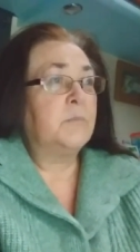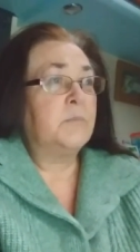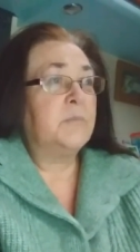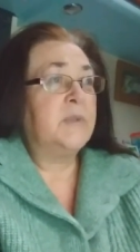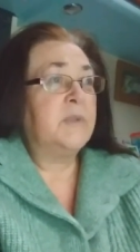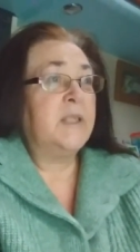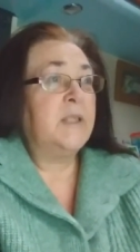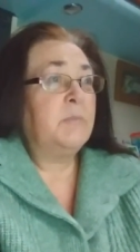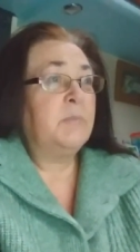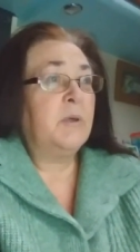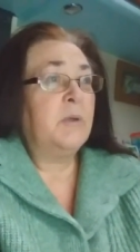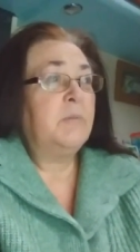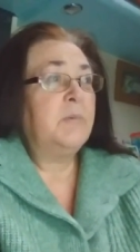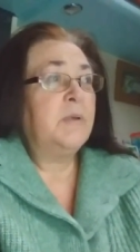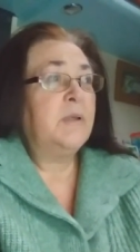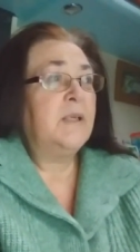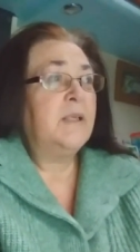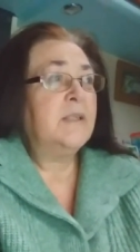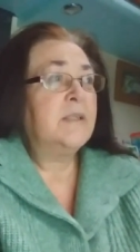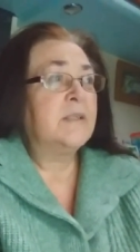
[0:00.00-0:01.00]

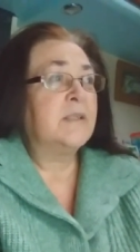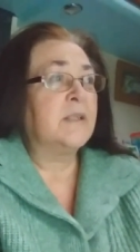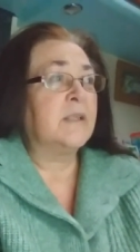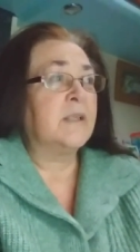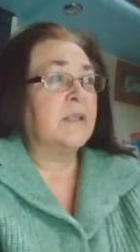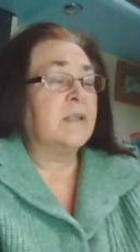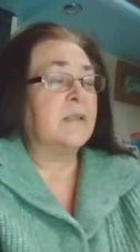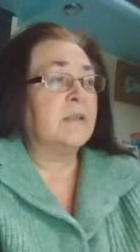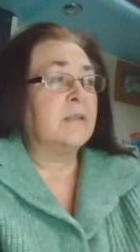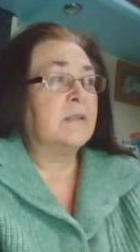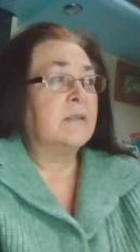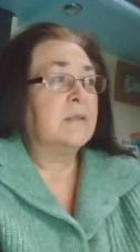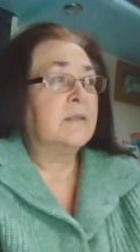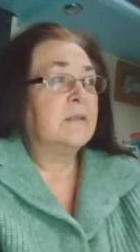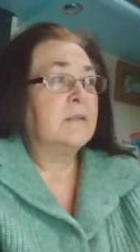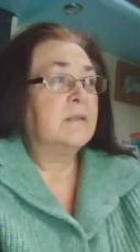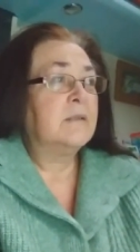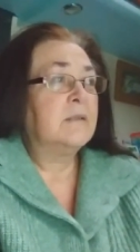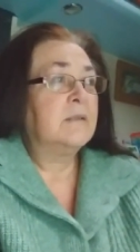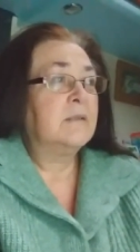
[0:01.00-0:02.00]
Depopulation again.
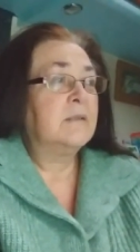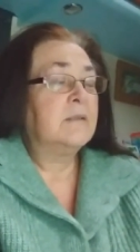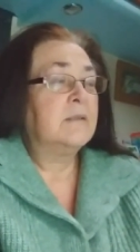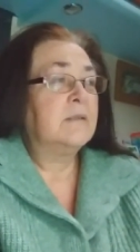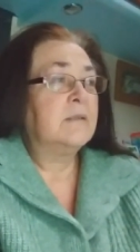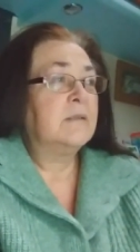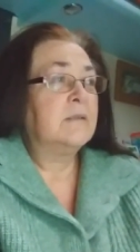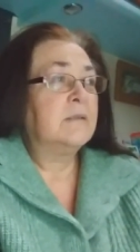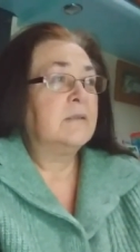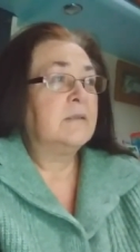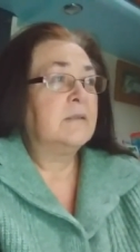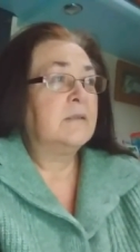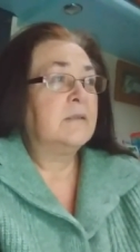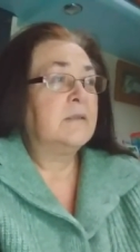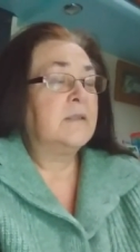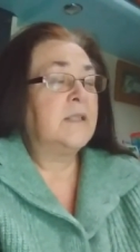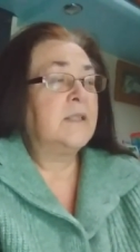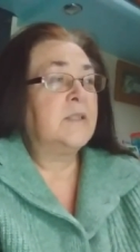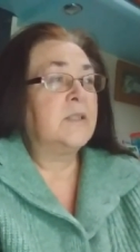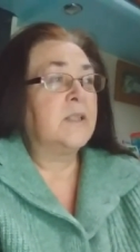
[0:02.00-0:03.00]

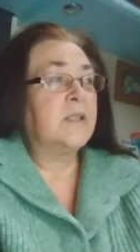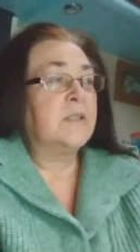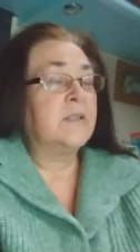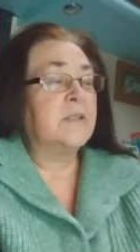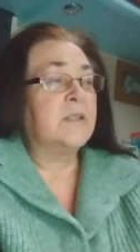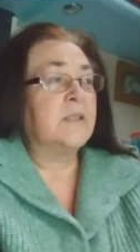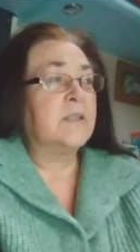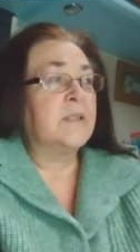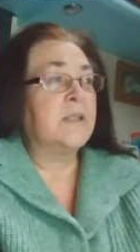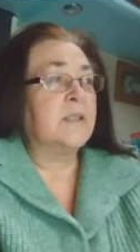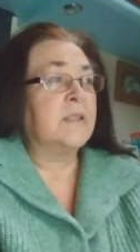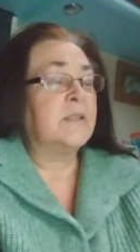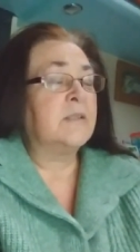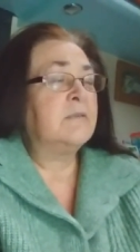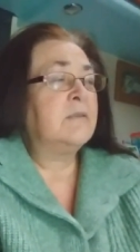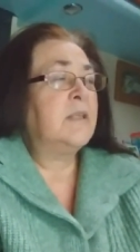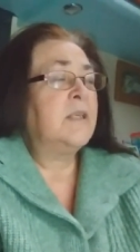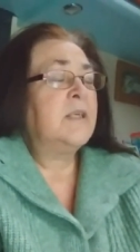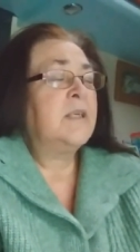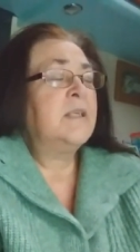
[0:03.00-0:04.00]
They change their gender
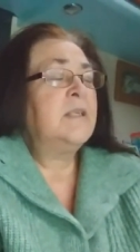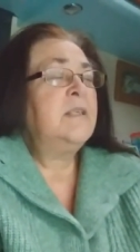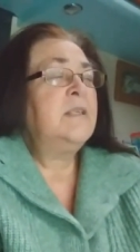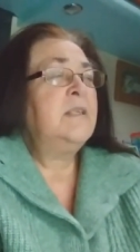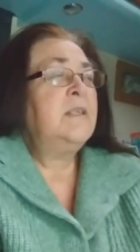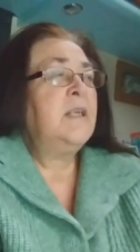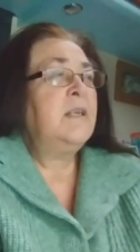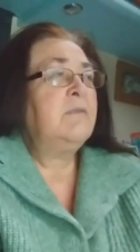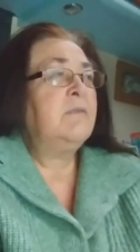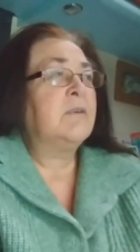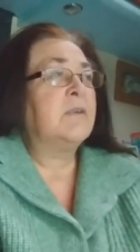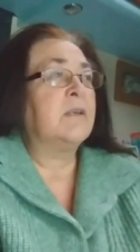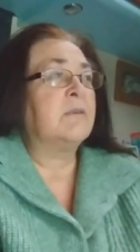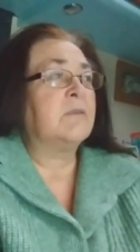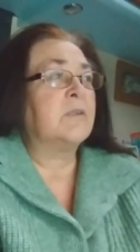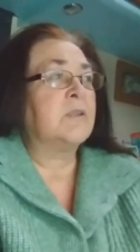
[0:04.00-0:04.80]
and they can never have a